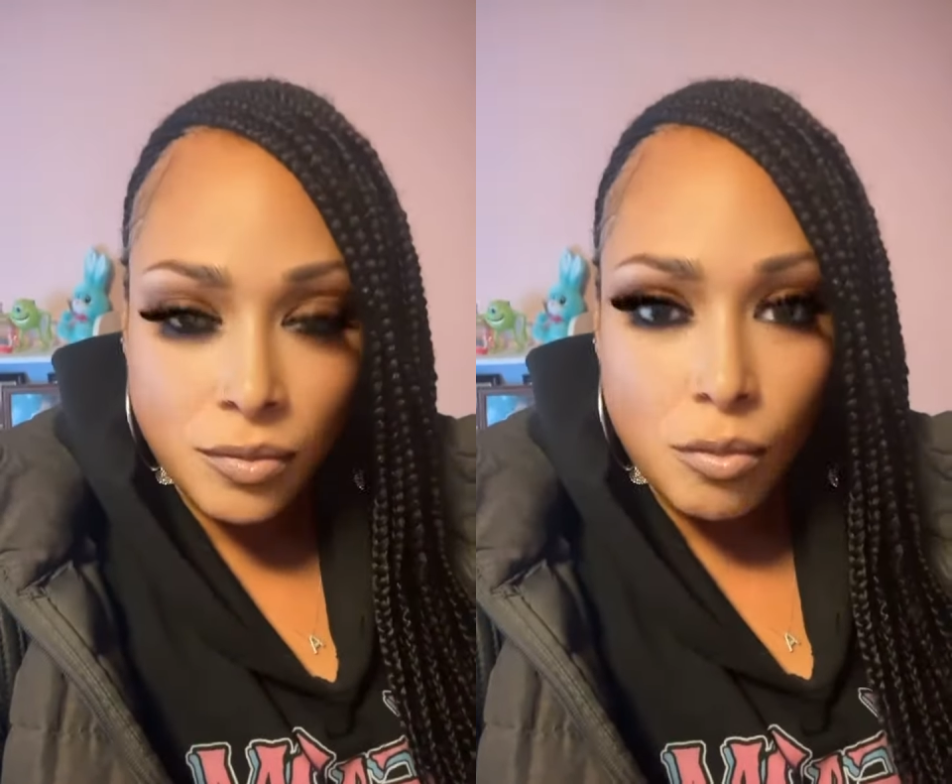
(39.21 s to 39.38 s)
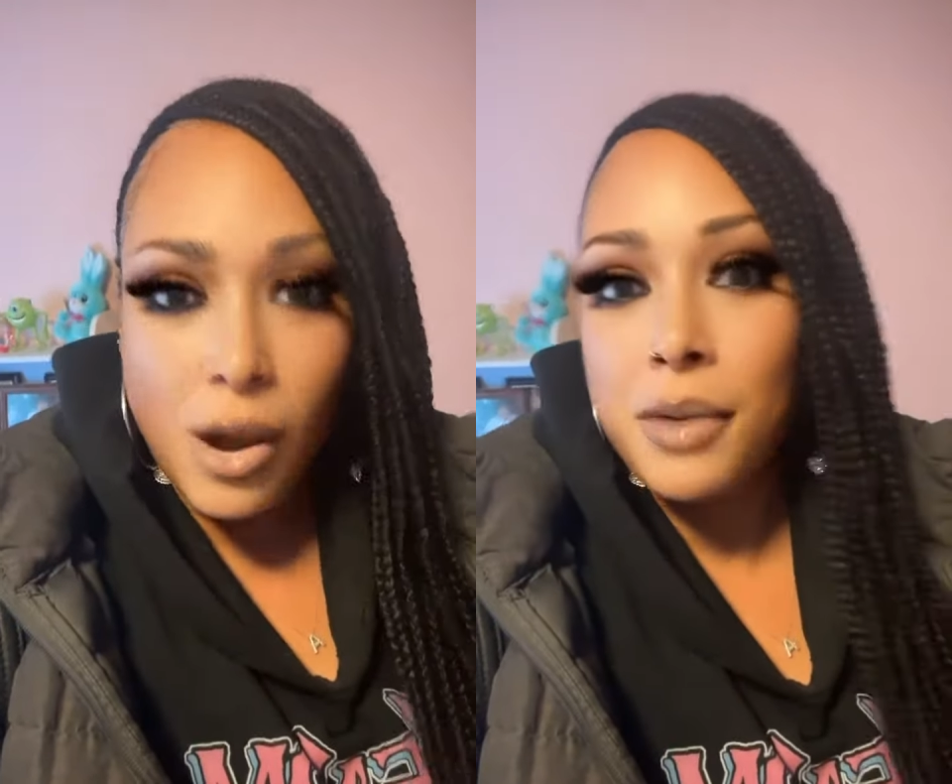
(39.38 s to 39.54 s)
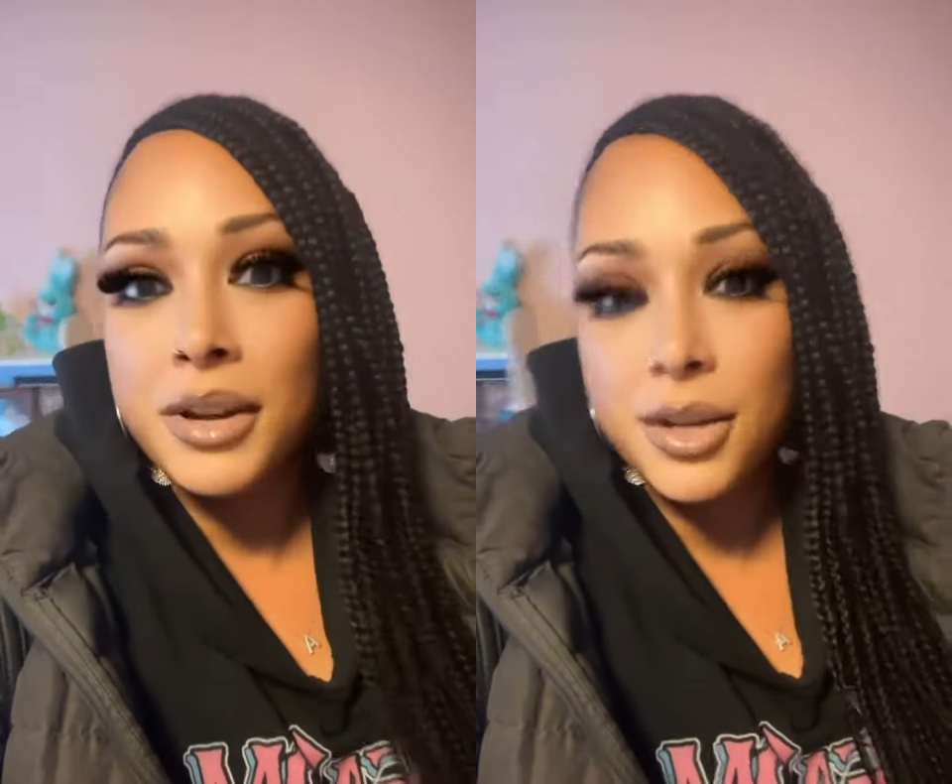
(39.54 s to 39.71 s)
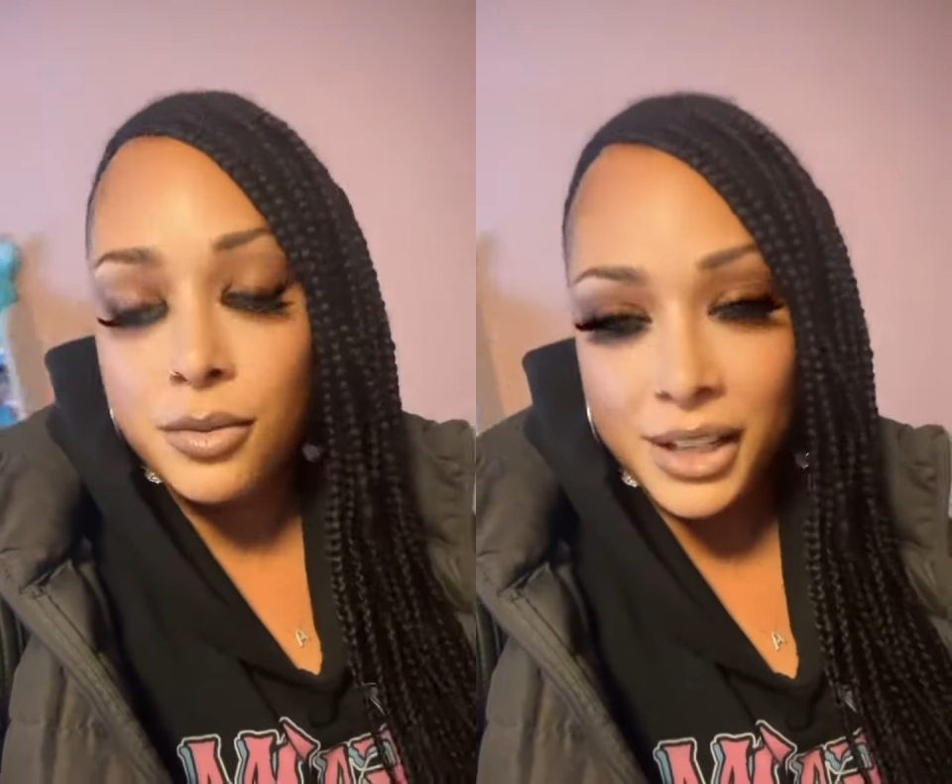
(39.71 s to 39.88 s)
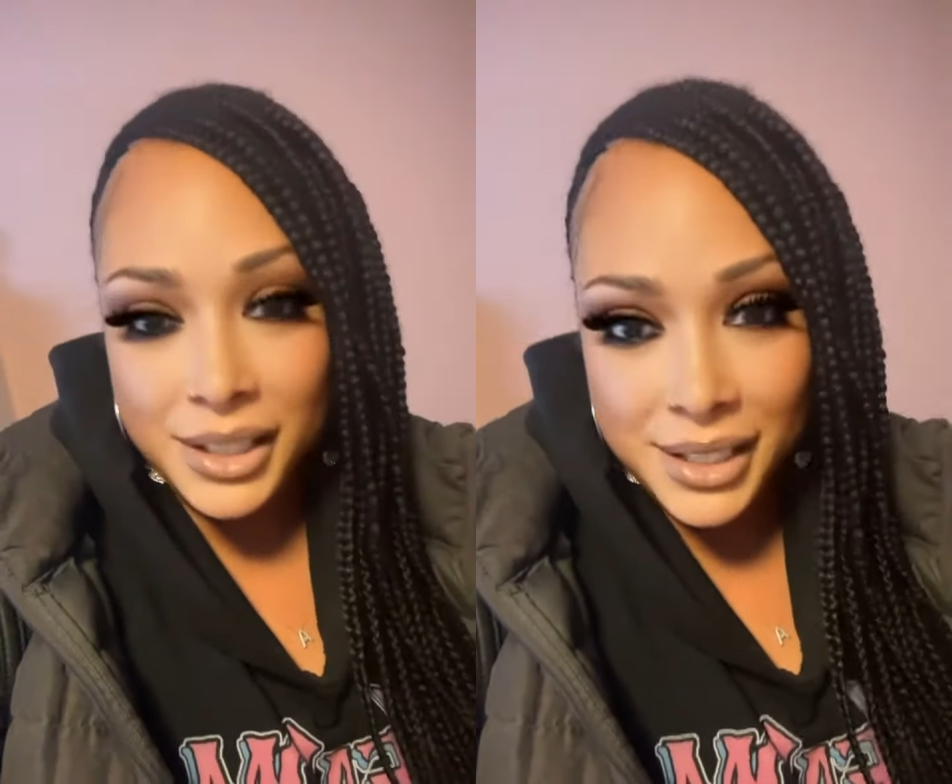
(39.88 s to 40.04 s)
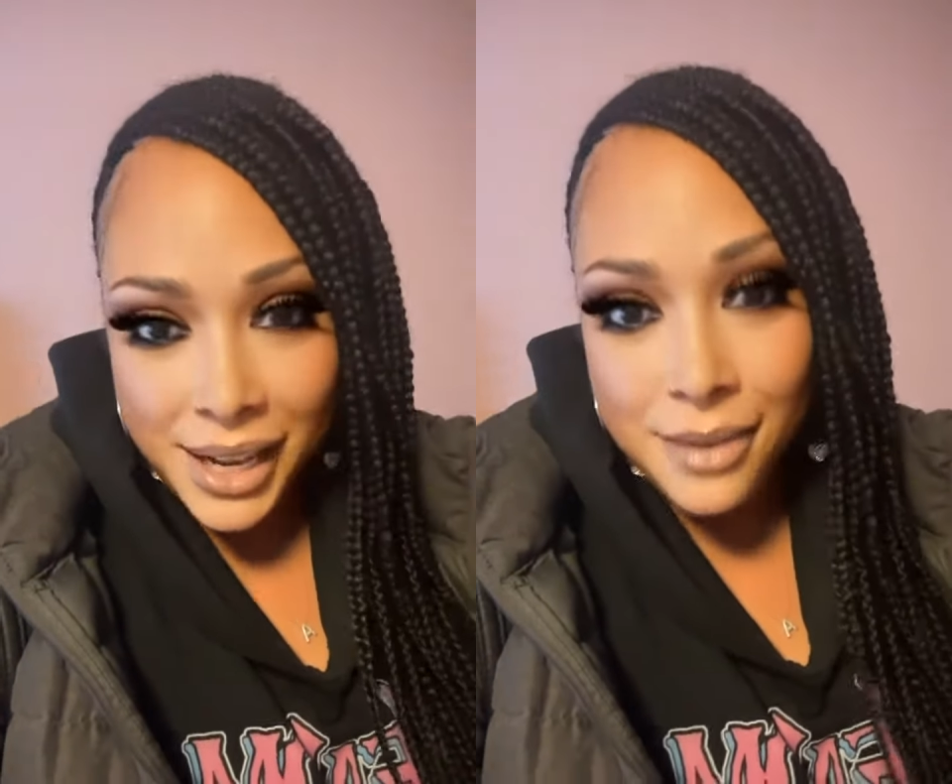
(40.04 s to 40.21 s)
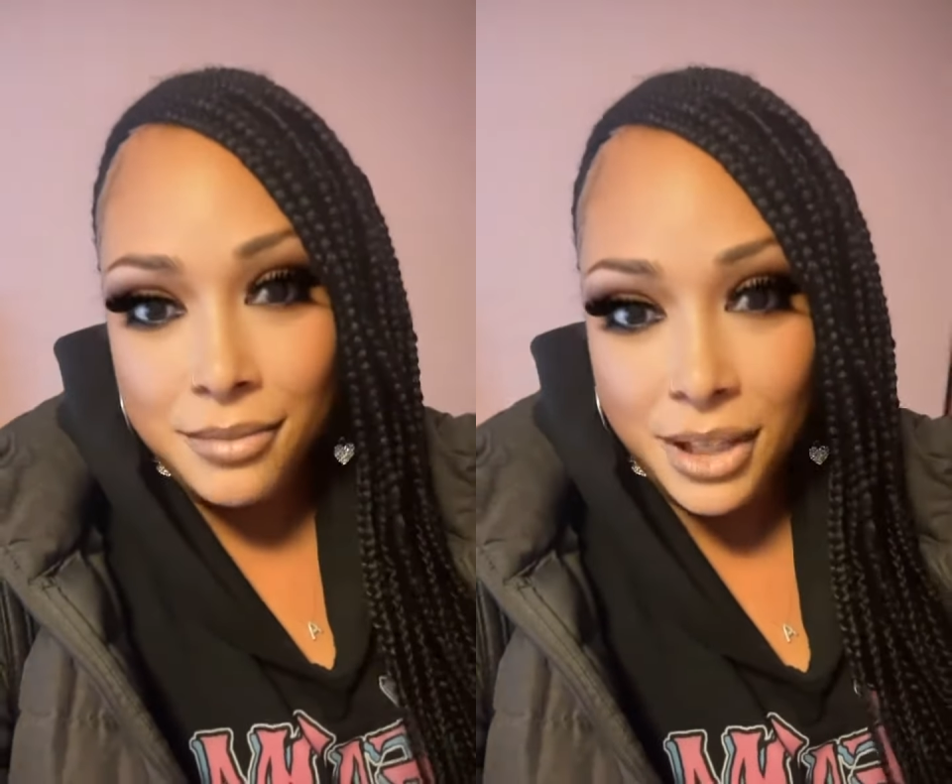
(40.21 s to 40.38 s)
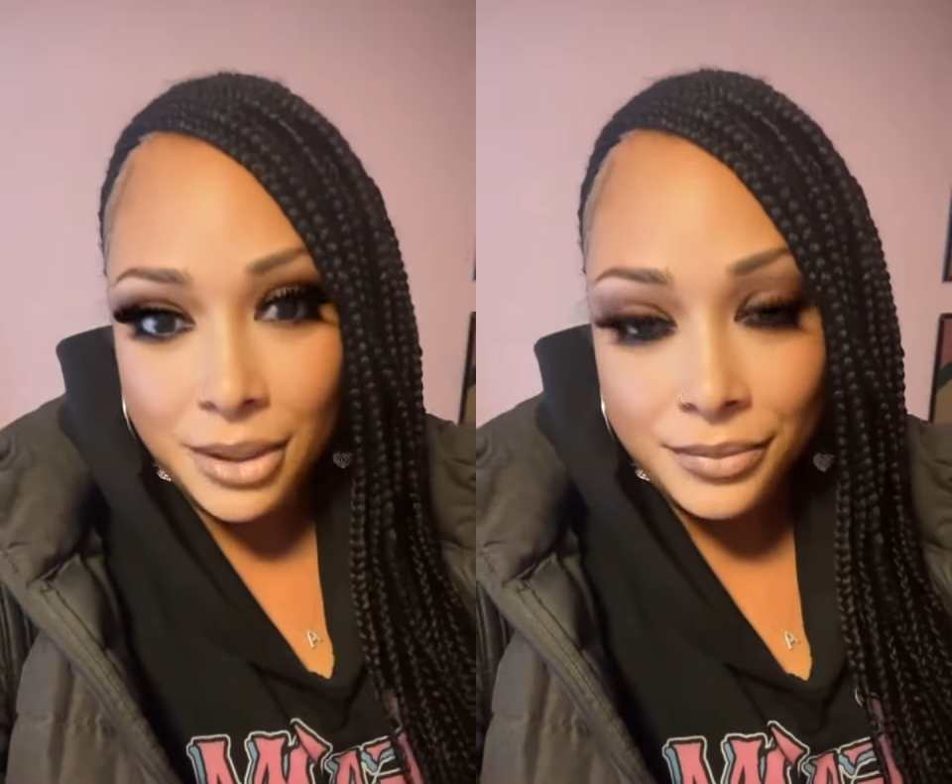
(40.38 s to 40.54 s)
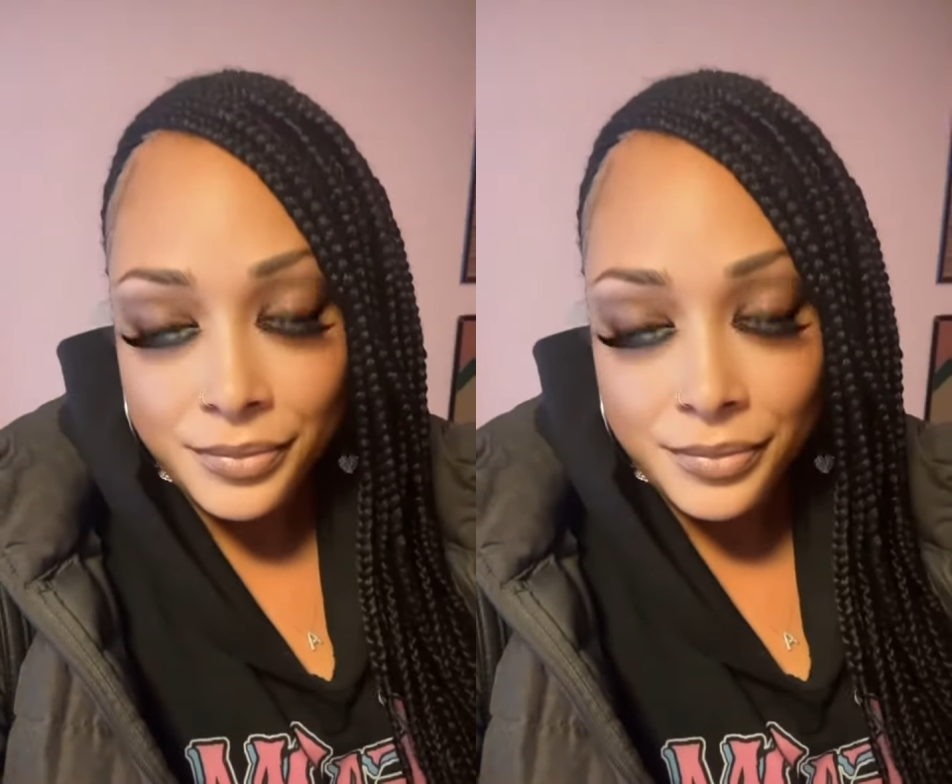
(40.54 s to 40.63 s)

Why would he want to date me?